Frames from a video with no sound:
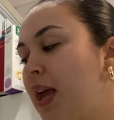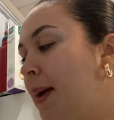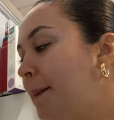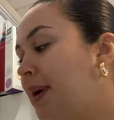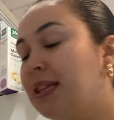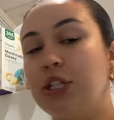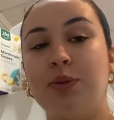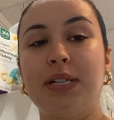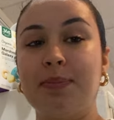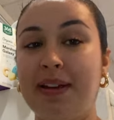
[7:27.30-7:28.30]
But this
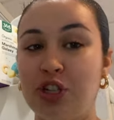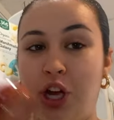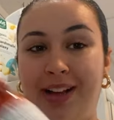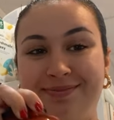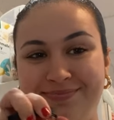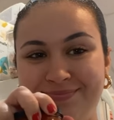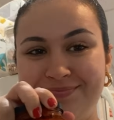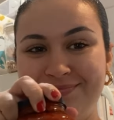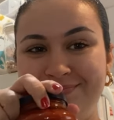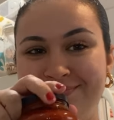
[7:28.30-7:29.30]
one is my shit.
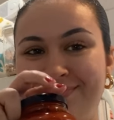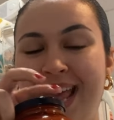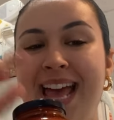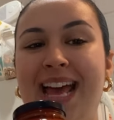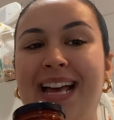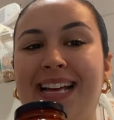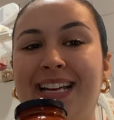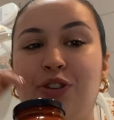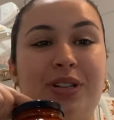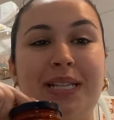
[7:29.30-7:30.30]

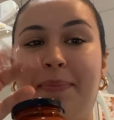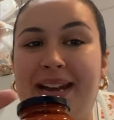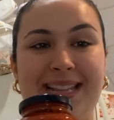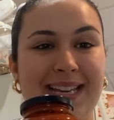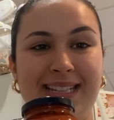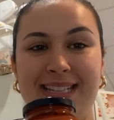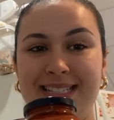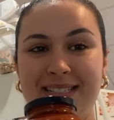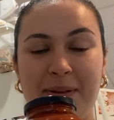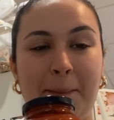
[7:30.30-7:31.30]
You could dip anything in
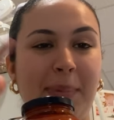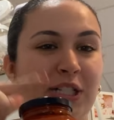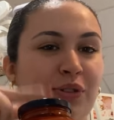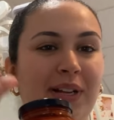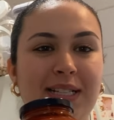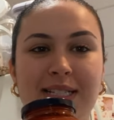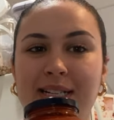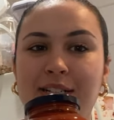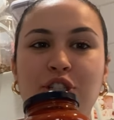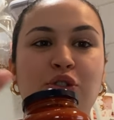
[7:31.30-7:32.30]
this. Mozzarella
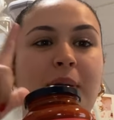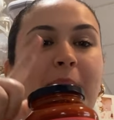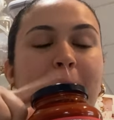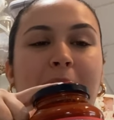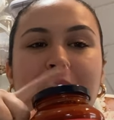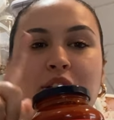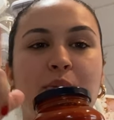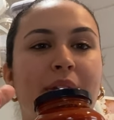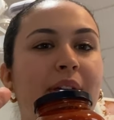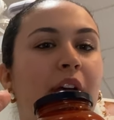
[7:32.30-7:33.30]
sticks. You could make pasta
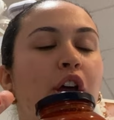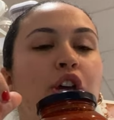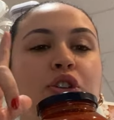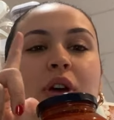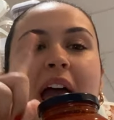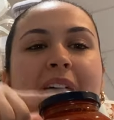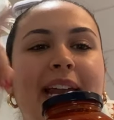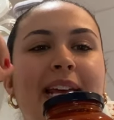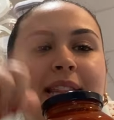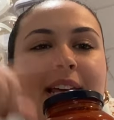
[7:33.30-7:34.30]
with it.
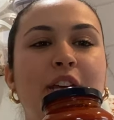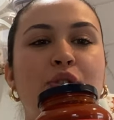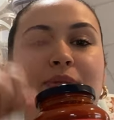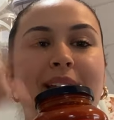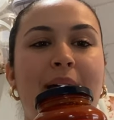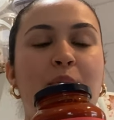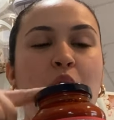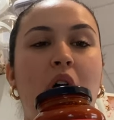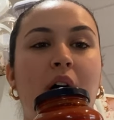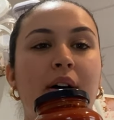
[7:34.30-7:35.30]
Anything you damn
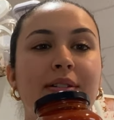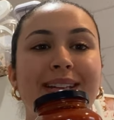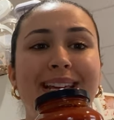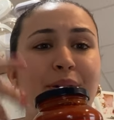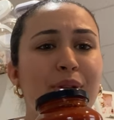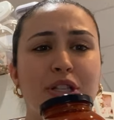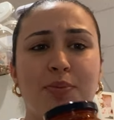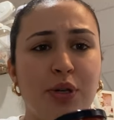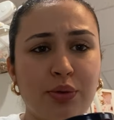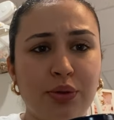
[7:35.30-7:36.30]
want. Eat it with a
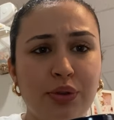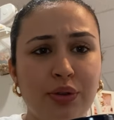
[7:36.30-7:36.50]
spoon.